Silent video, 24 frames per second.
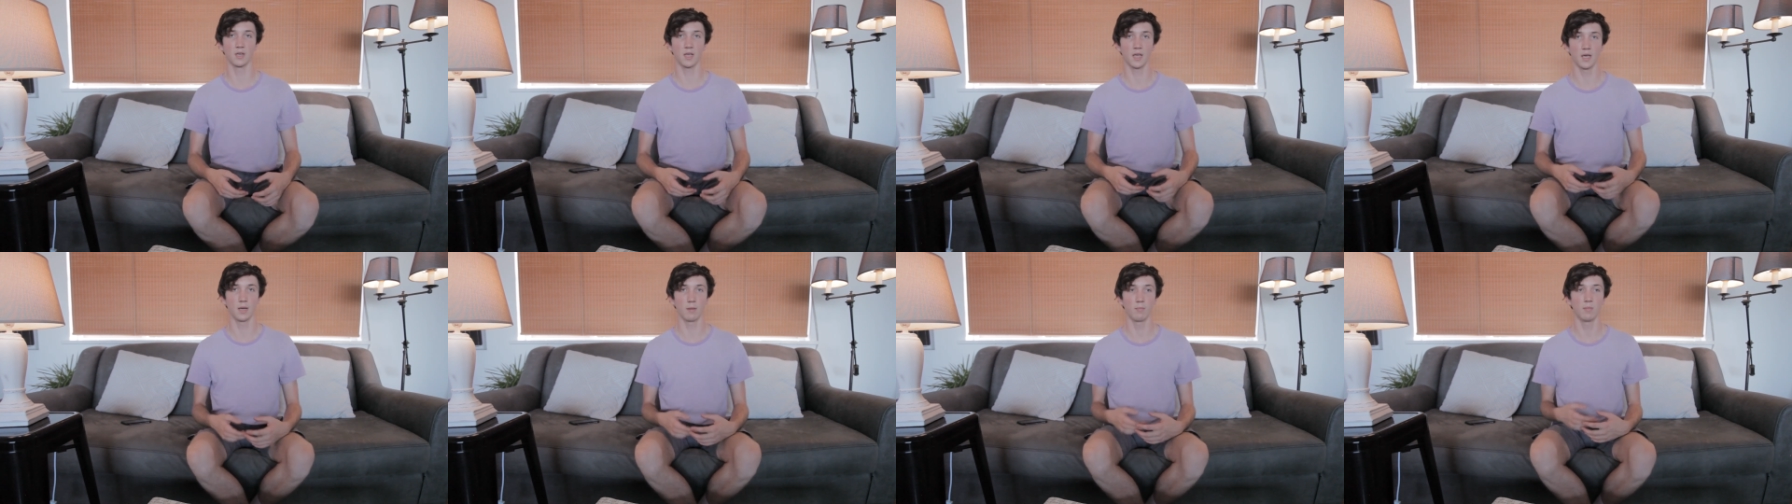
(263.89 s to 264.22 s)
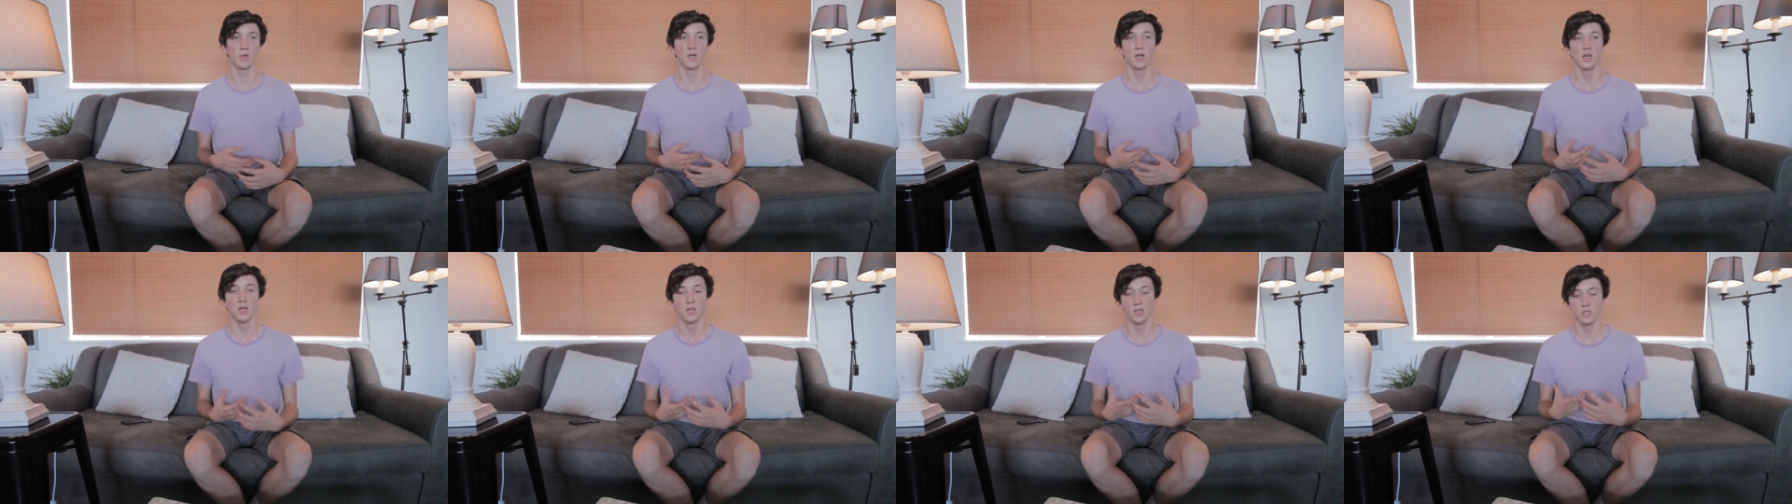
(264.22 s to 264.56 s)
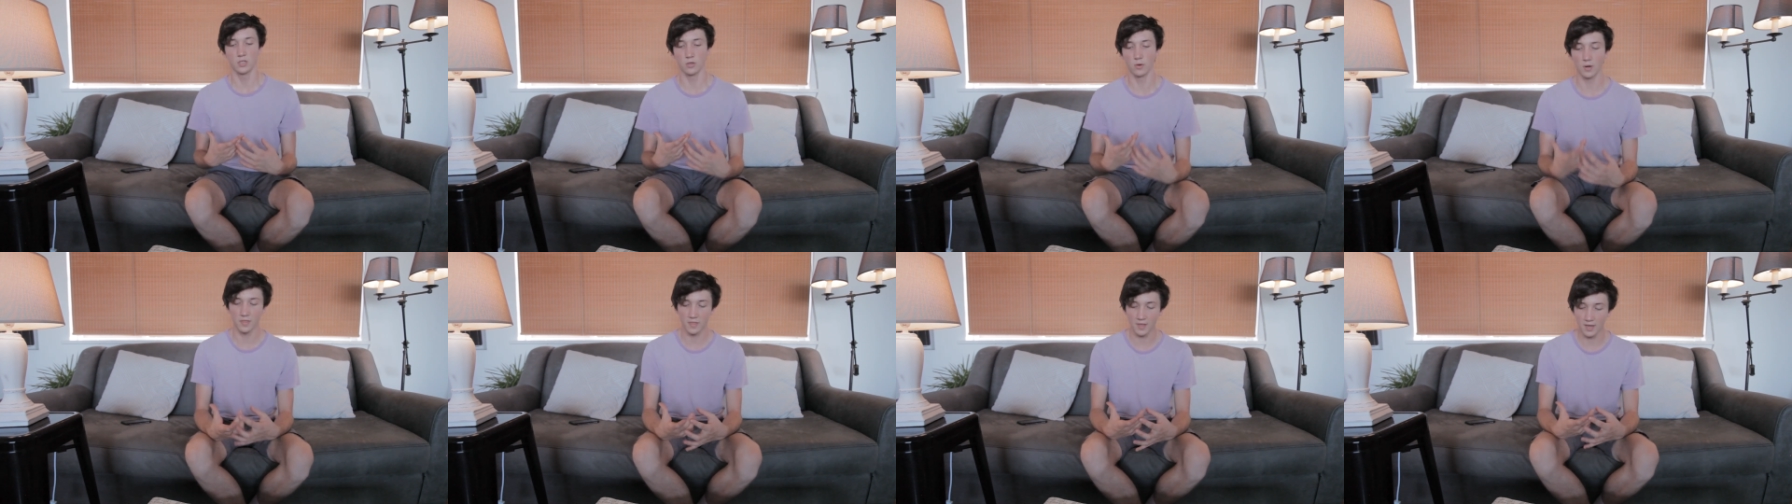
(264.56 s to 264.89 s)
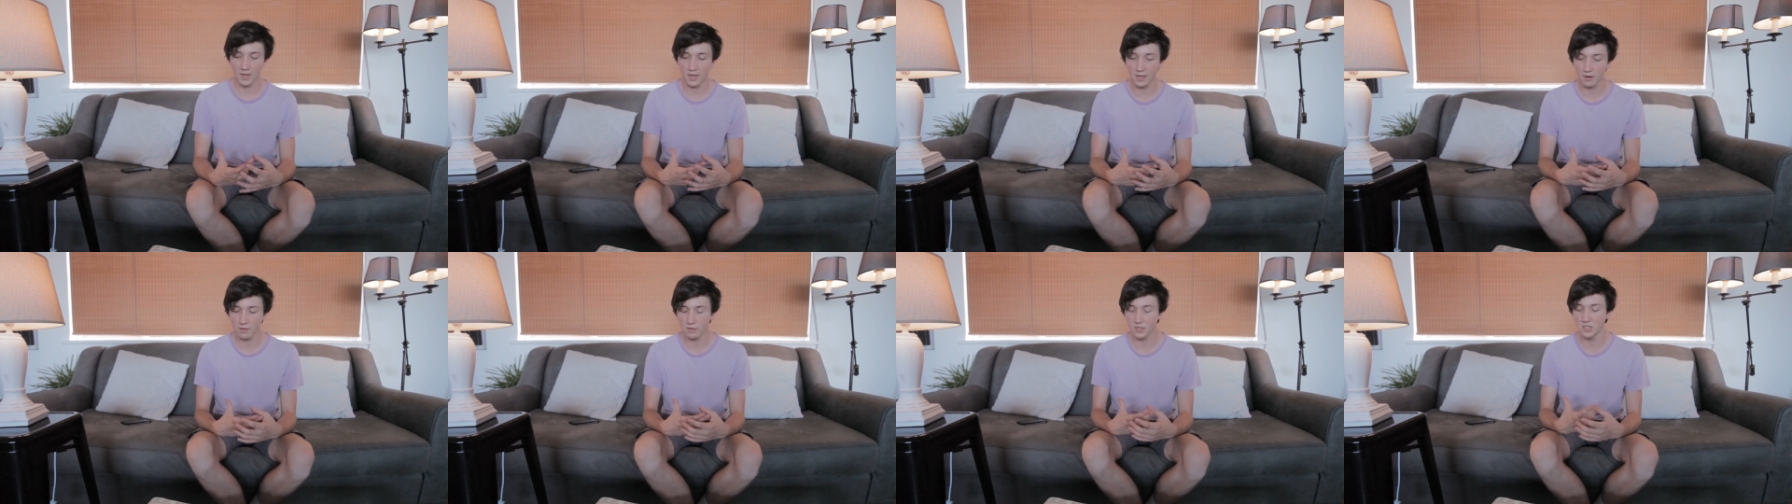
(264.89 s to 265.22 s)
game. So I
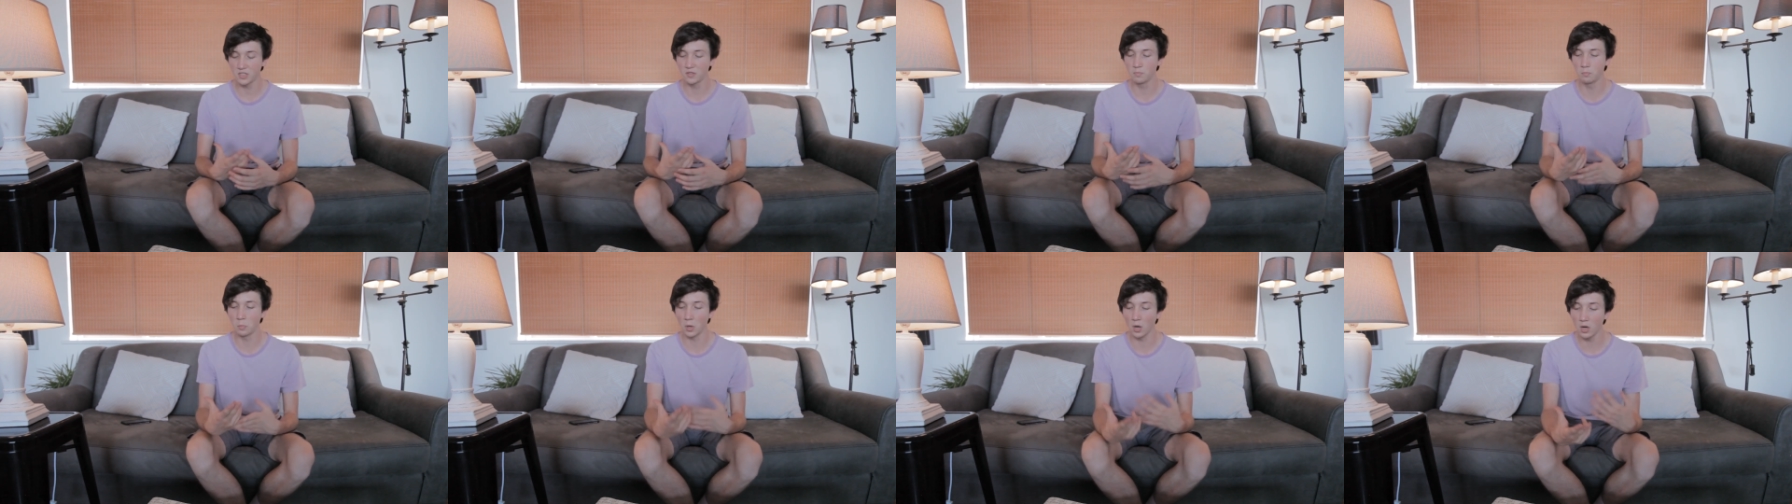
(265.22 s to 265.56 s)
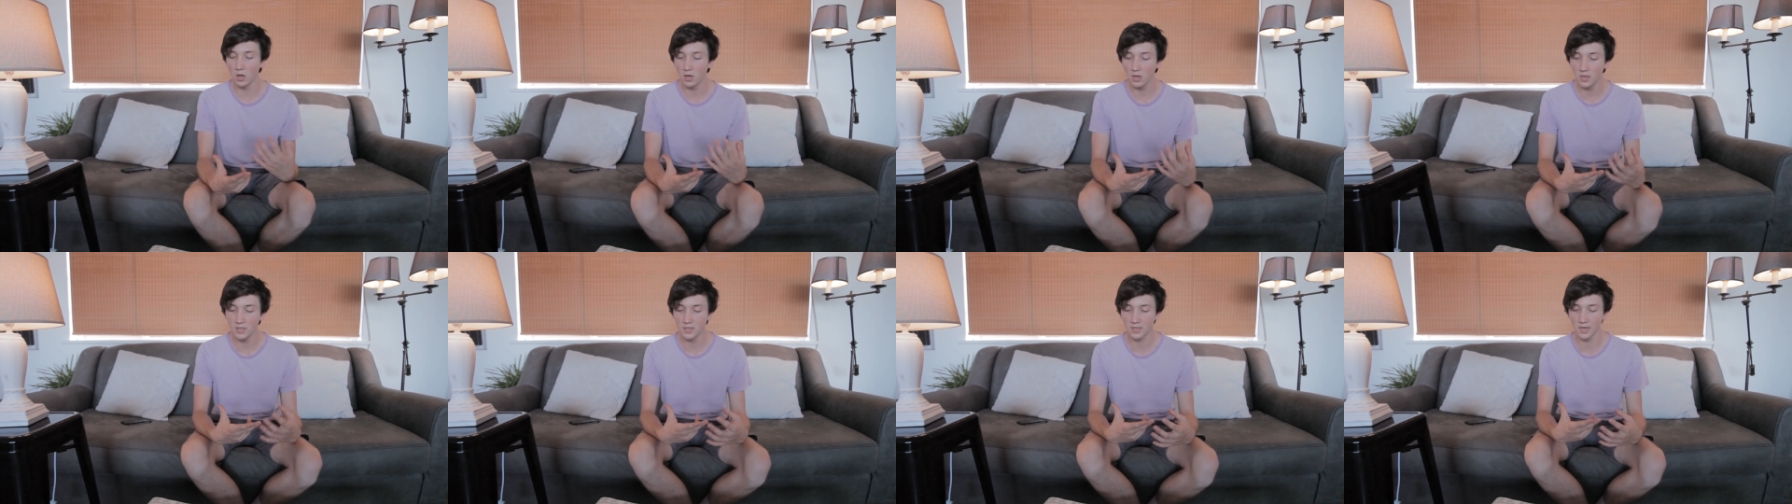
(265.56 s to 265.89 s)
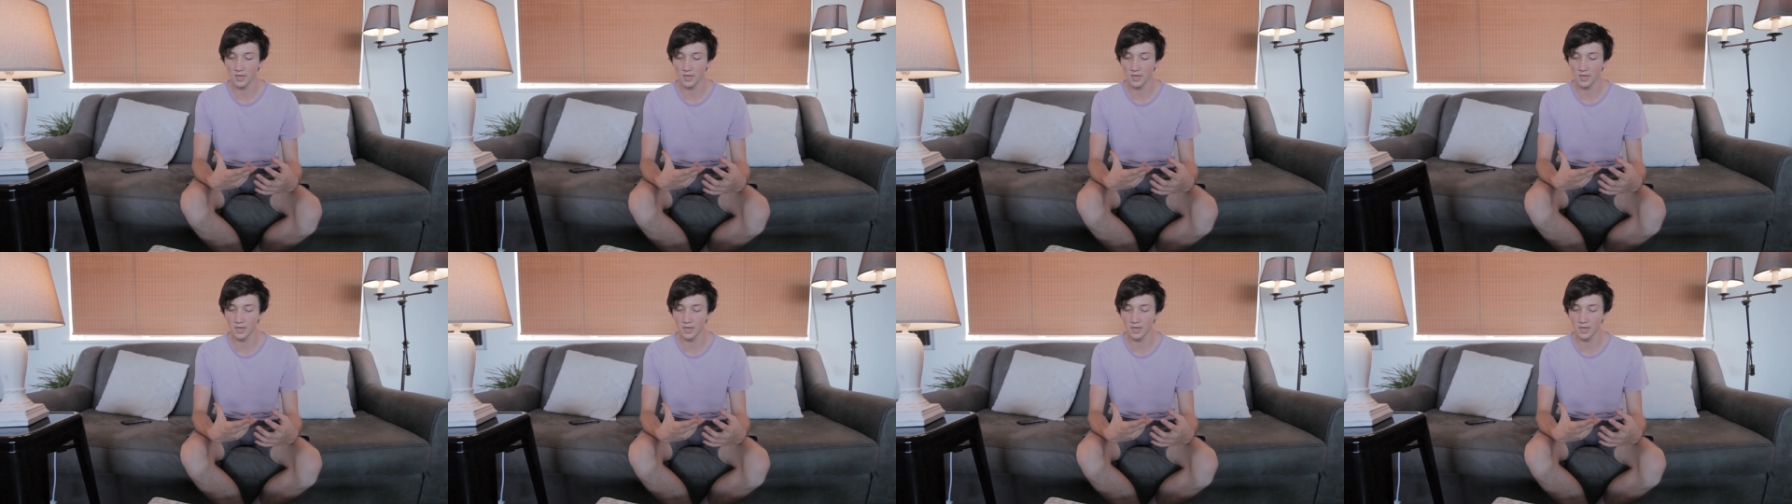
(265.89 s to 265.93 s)
think it spurs